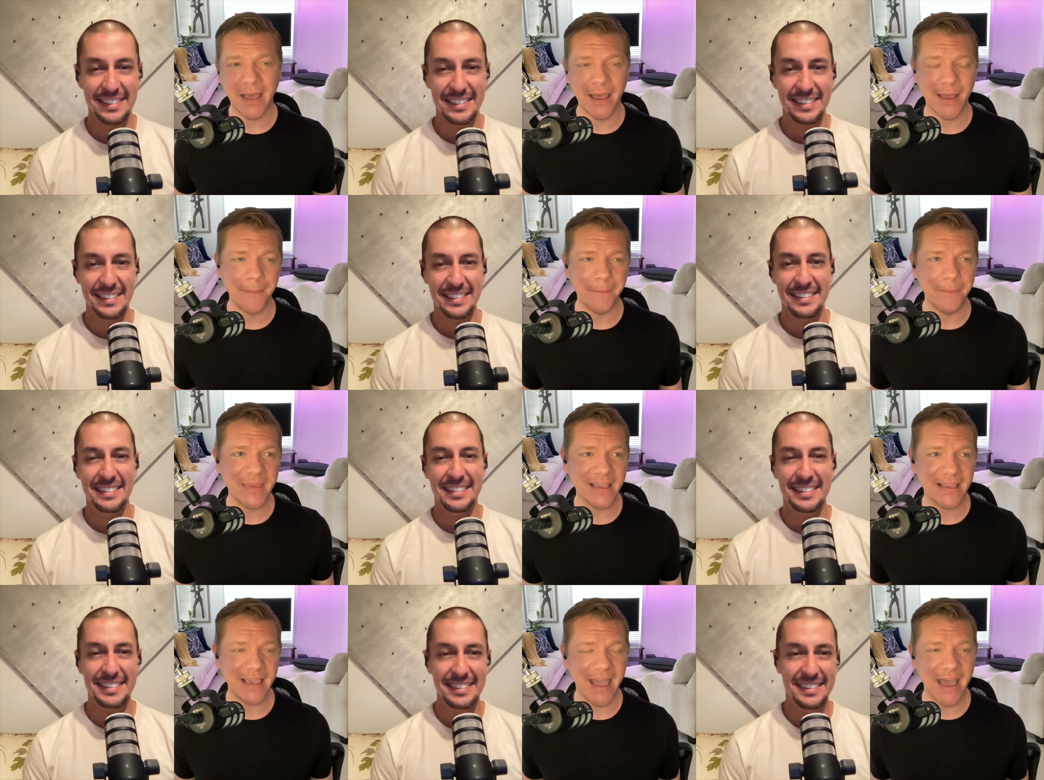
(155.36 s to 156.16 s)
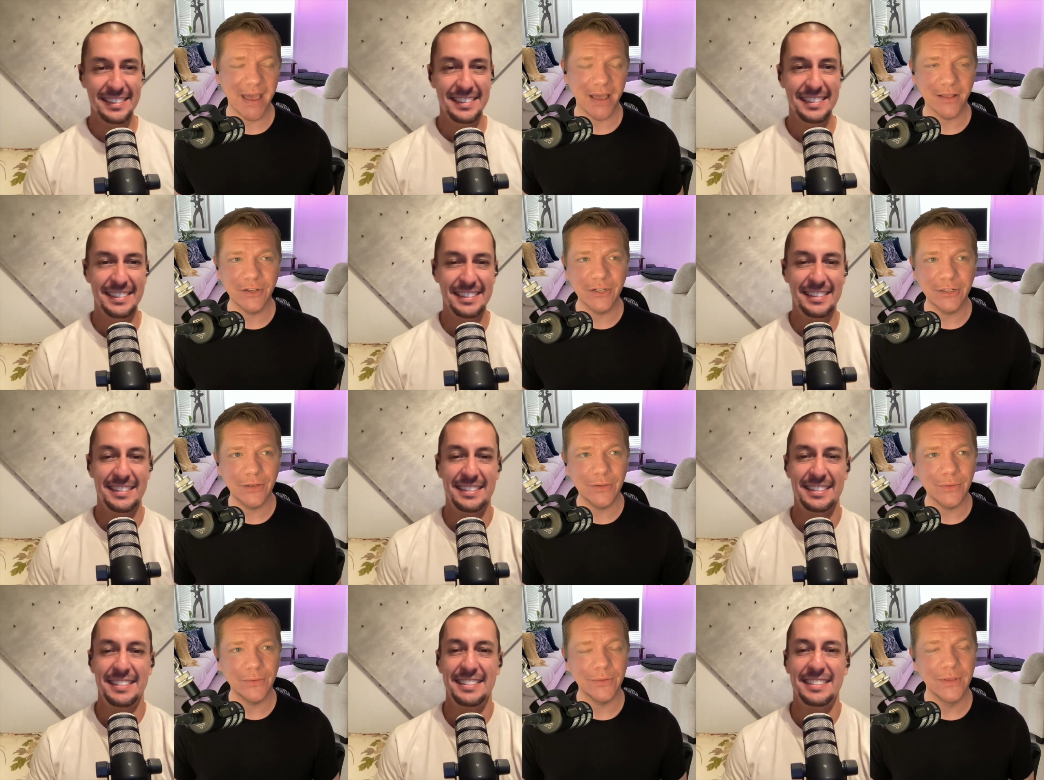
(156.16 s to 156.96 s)
Speaker 1: Um, but yeah, good
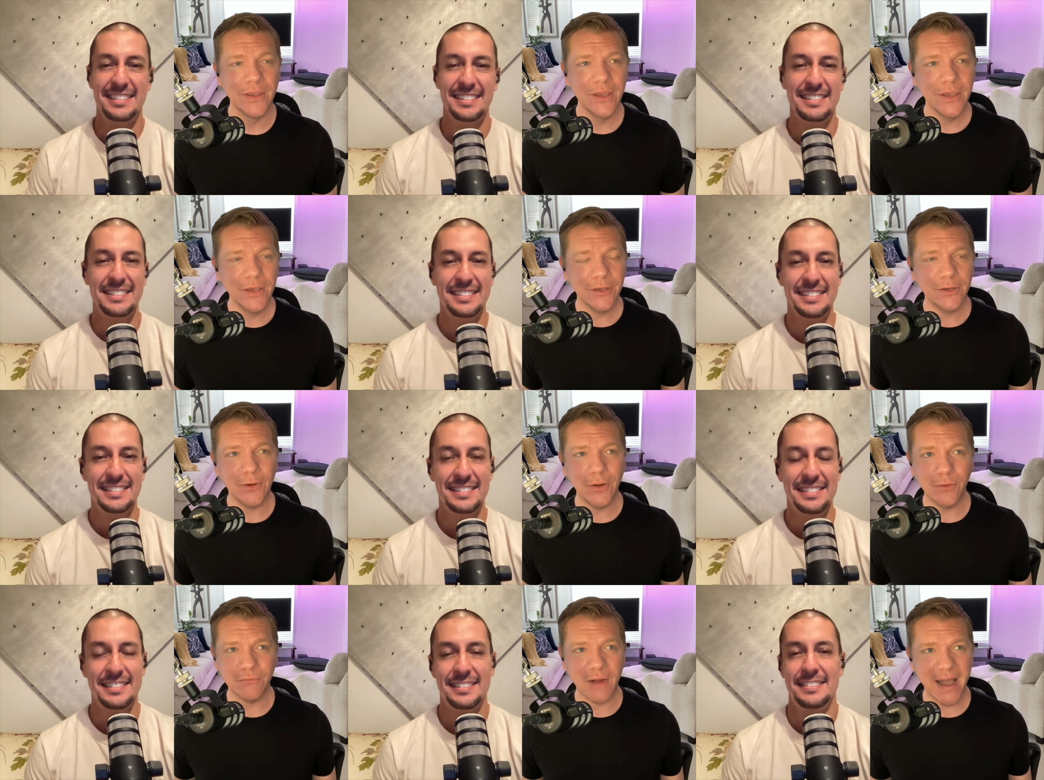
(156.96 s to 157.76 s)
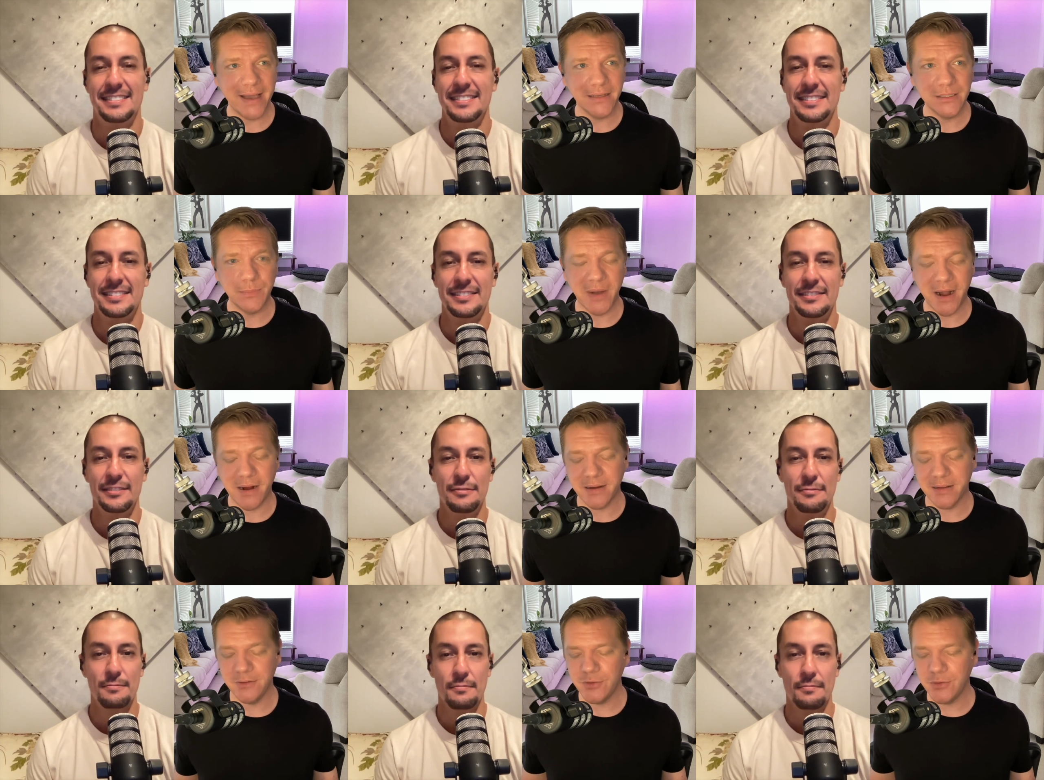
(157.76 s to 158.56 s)
old, good old Rise Bar
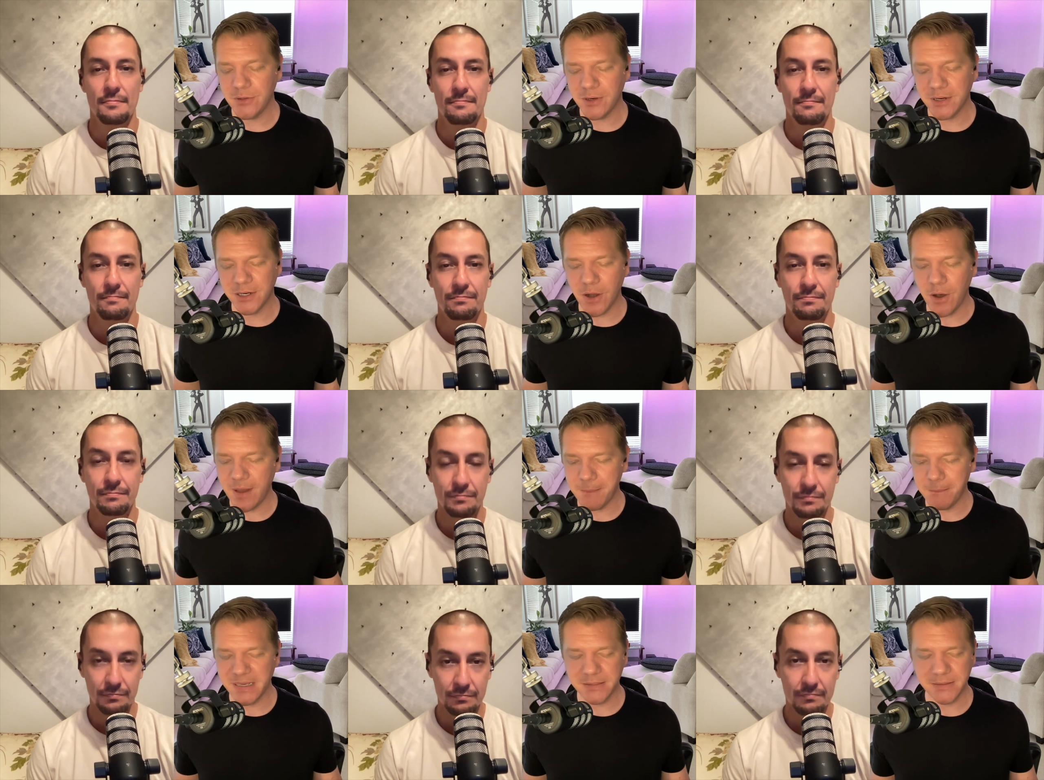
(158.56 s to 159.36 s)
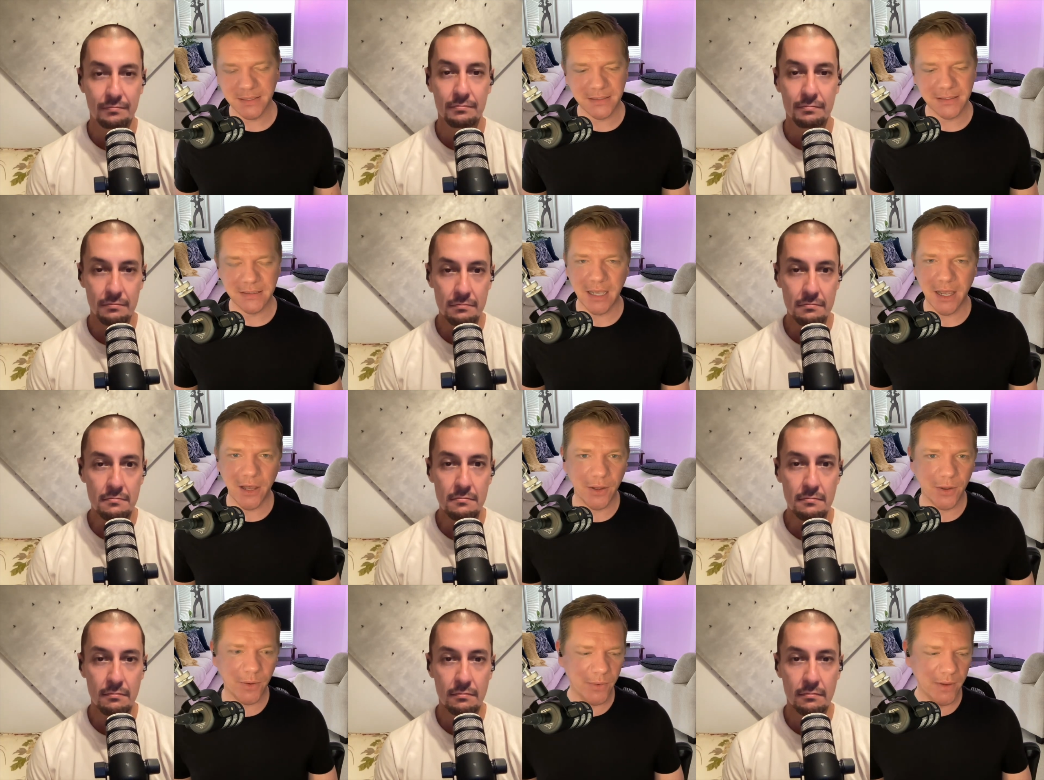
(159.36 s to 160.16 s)
in New York. Oh, I miss it
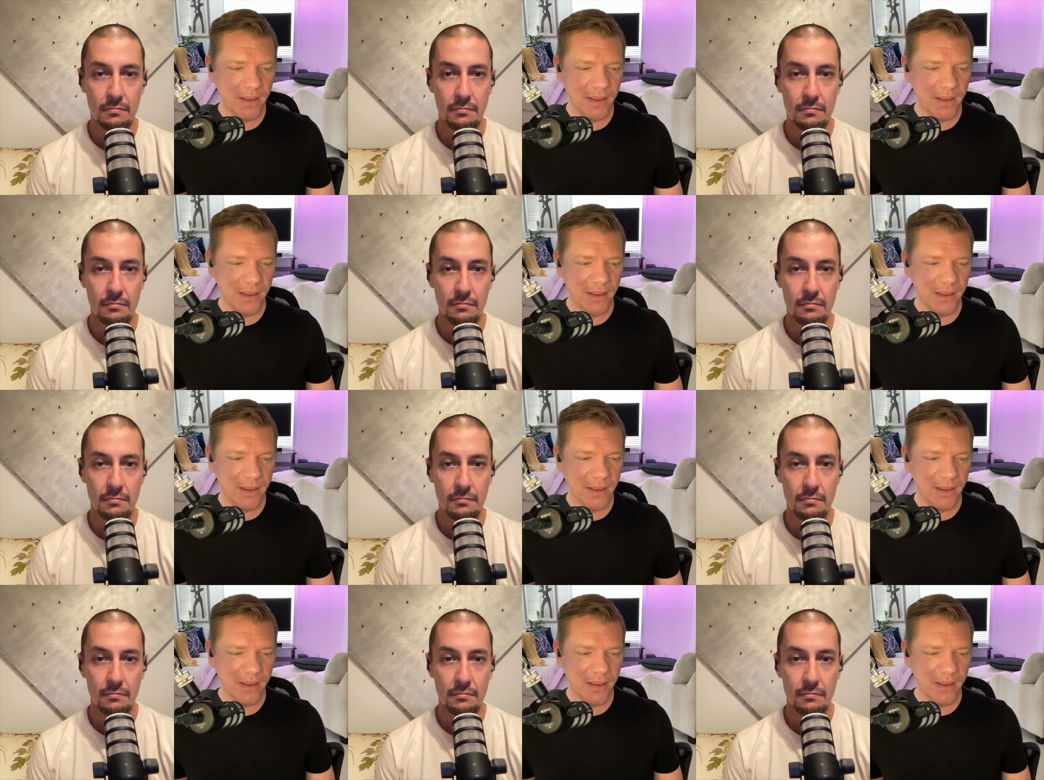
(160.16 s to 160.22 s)
so.